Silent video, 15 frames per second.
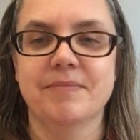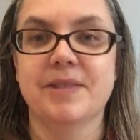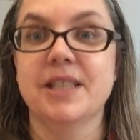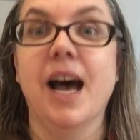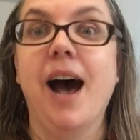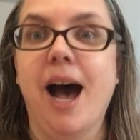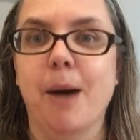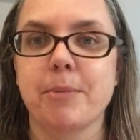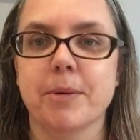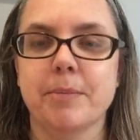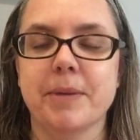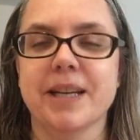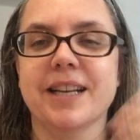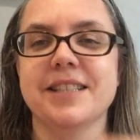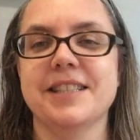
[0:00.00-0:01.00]
top
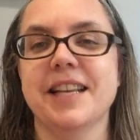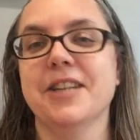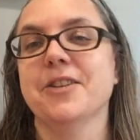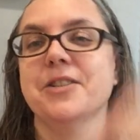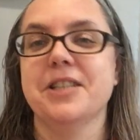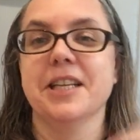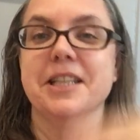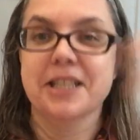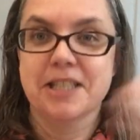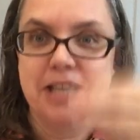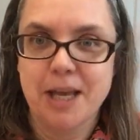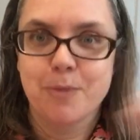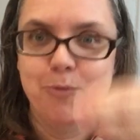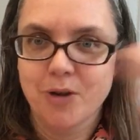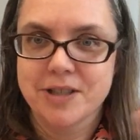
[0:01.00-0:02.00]
because then you're seeing the
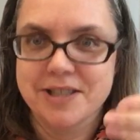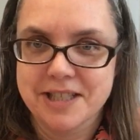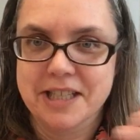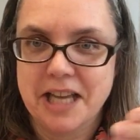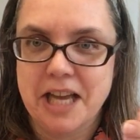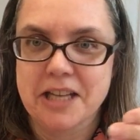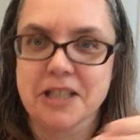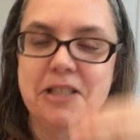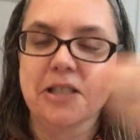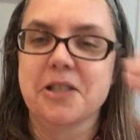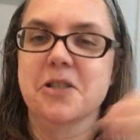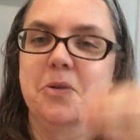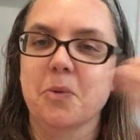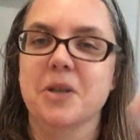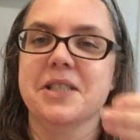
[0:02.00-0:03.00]
same ones again because
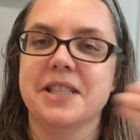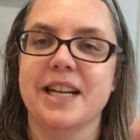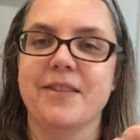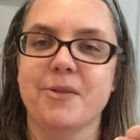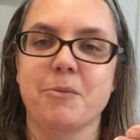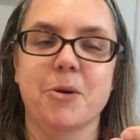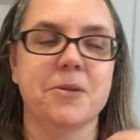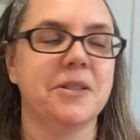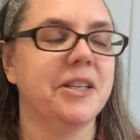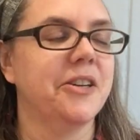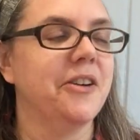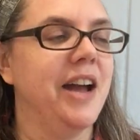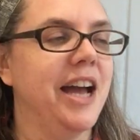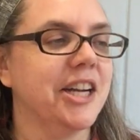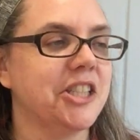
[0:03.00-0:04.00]
it's the ones that have the most
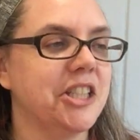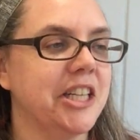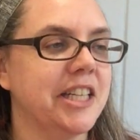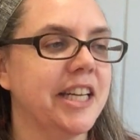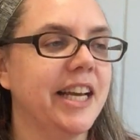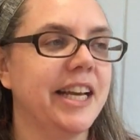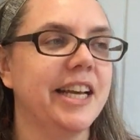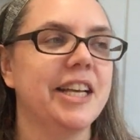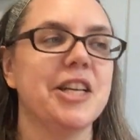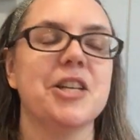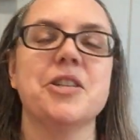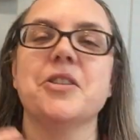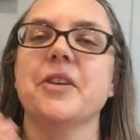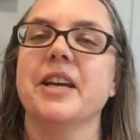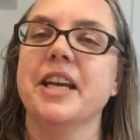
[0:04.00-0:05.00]
interaction.
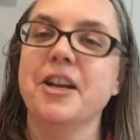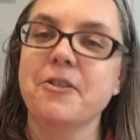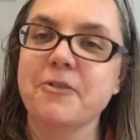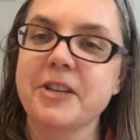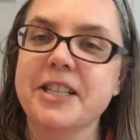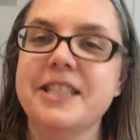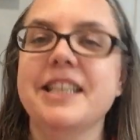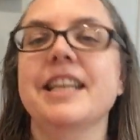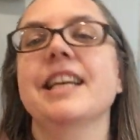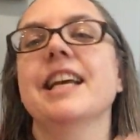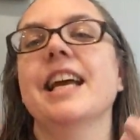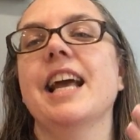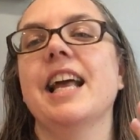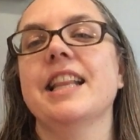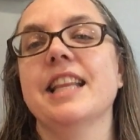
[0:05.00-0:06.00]
So I hit recent
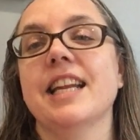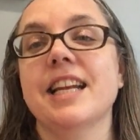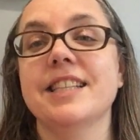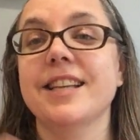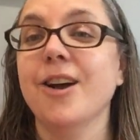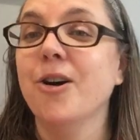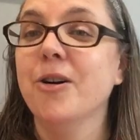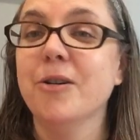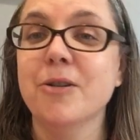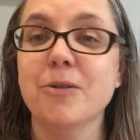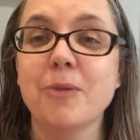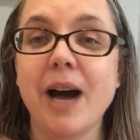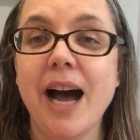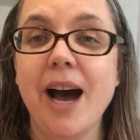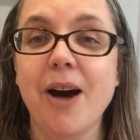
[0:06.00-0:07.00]
and then I say, oh
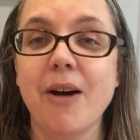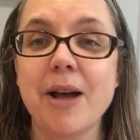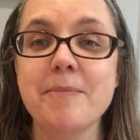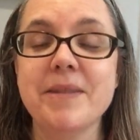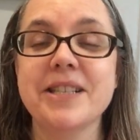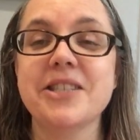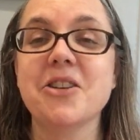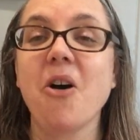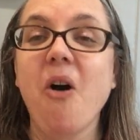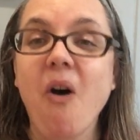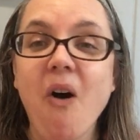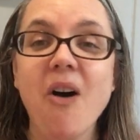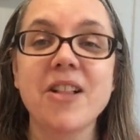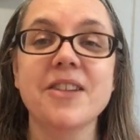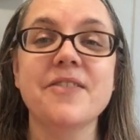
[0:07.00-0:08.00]
wow, I missed
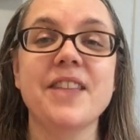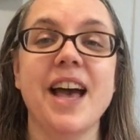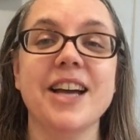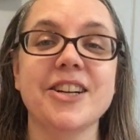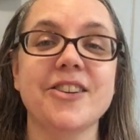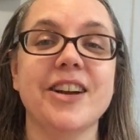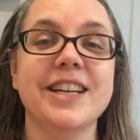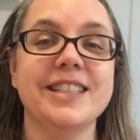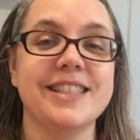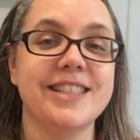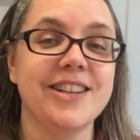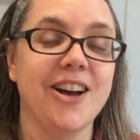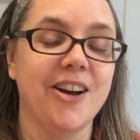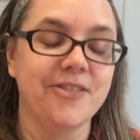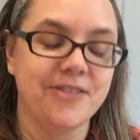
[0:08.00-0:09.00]
all of that great
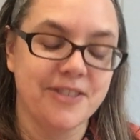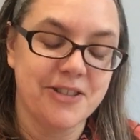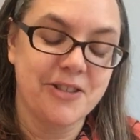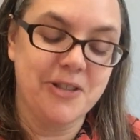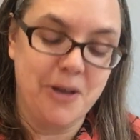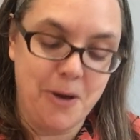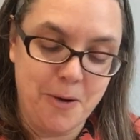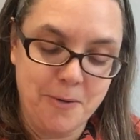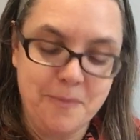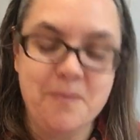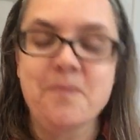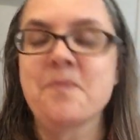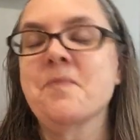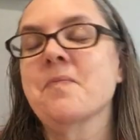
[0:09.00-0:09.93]
stuff. So